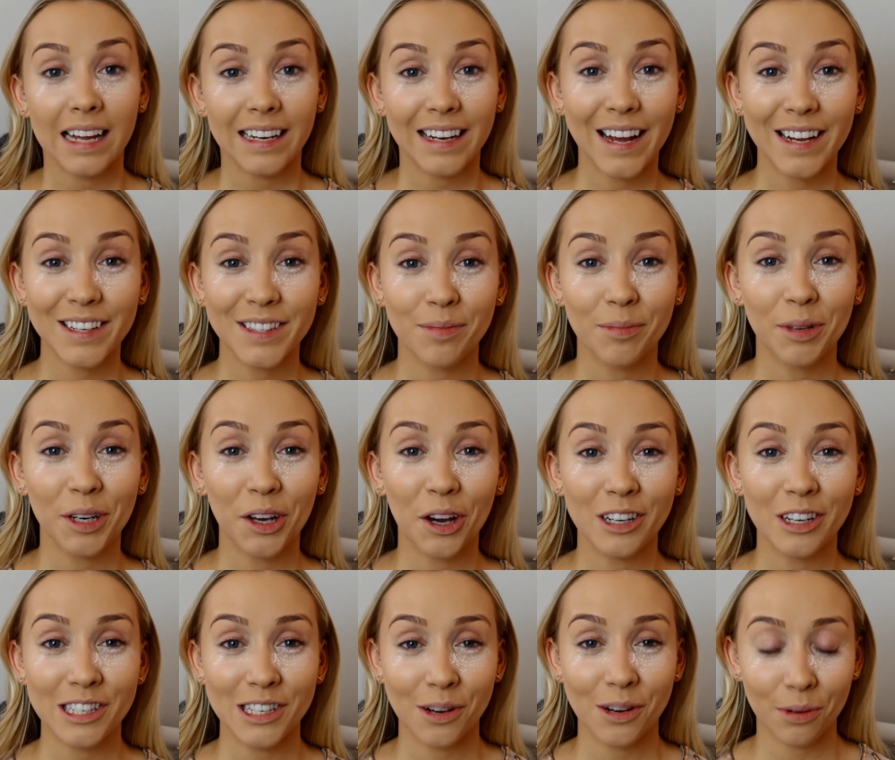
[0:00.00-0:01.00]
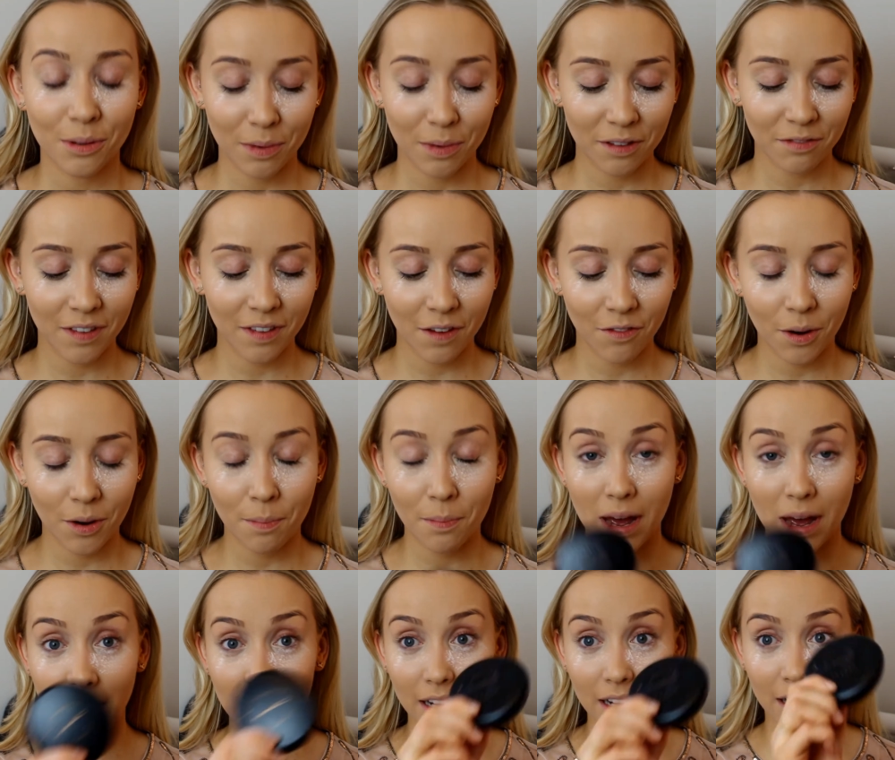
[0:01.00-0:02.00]
Next I'm going to contour with my favourite
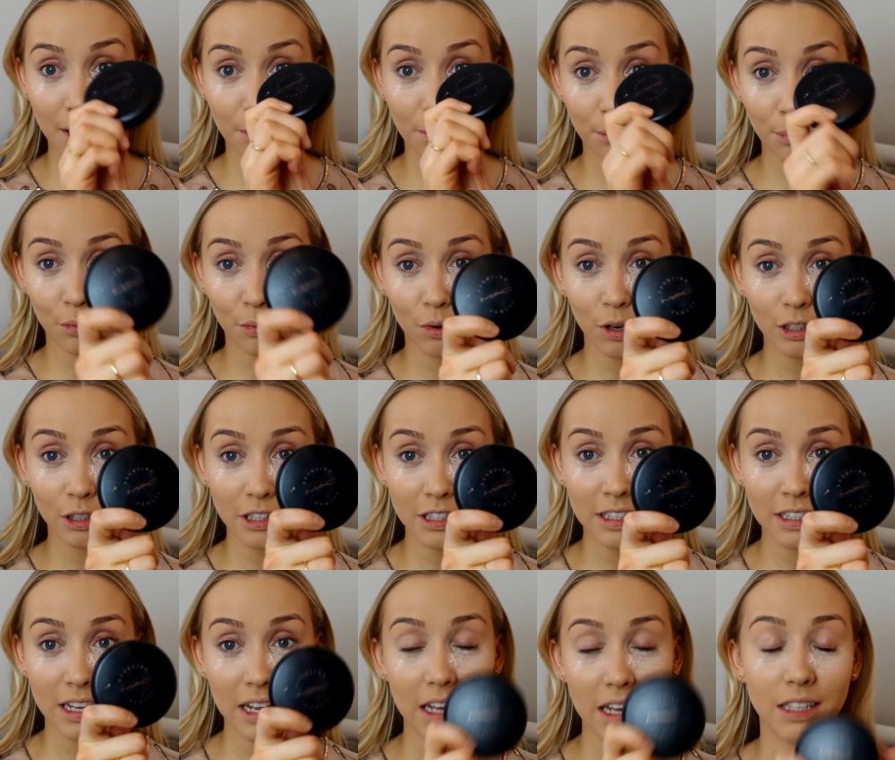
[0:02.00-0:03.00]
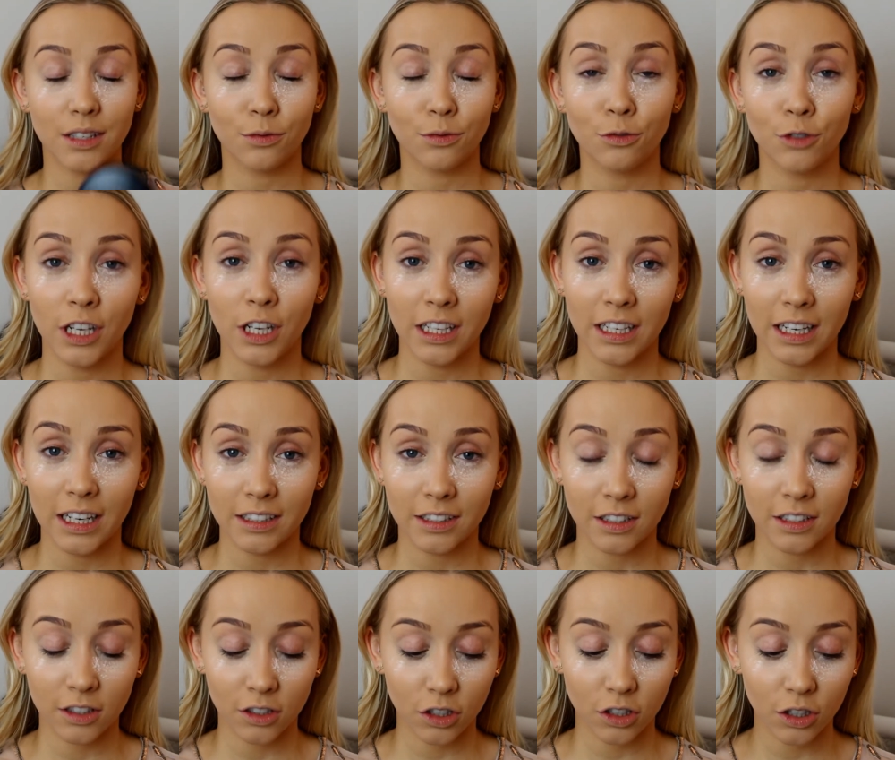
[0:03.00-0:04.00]
MAC bronzer. It's really nice
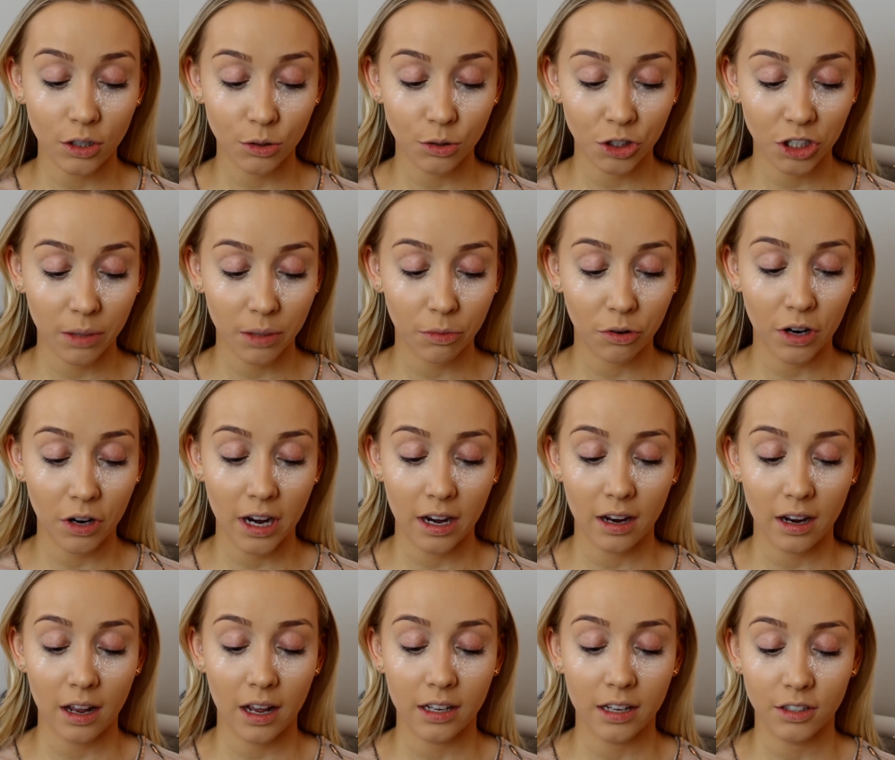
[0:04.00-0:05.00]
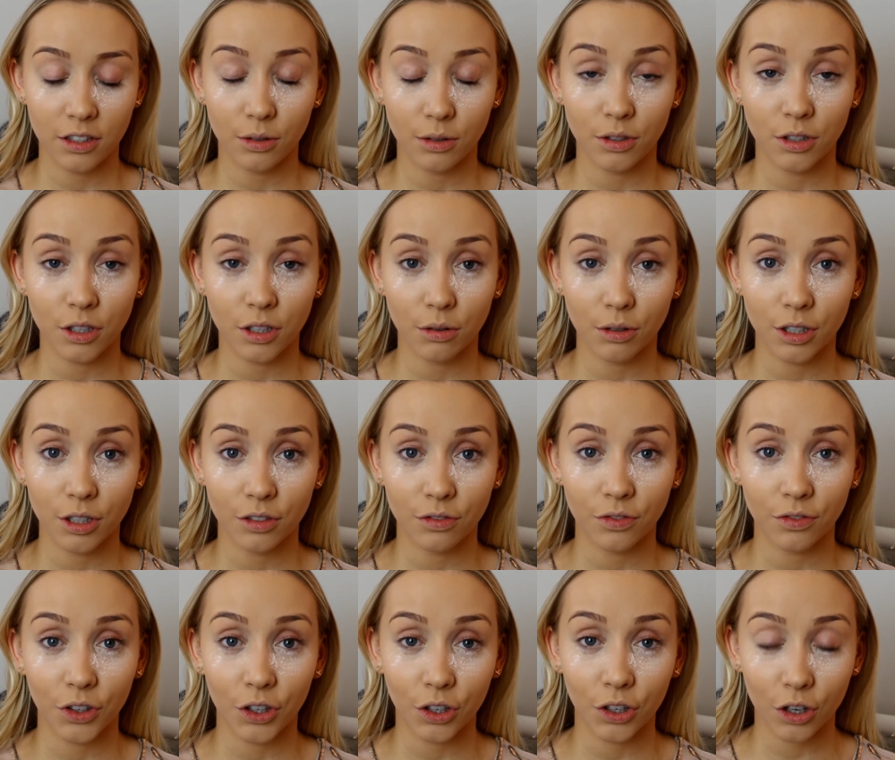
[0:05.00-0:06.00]
because it's got no shimmer in, and so it's so good
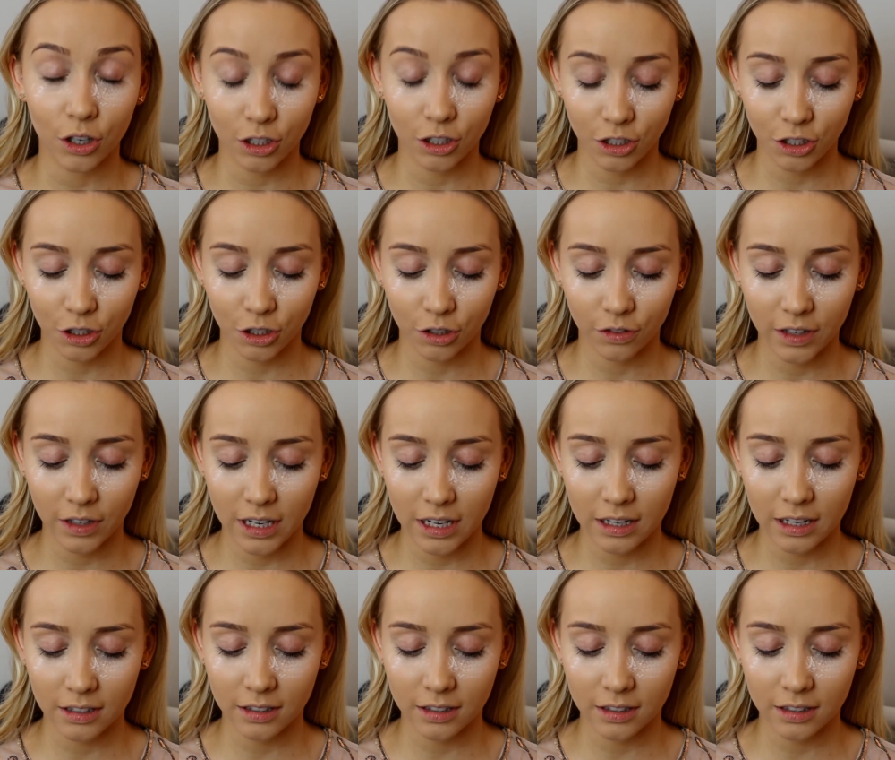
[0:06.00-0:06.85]
for contouring, and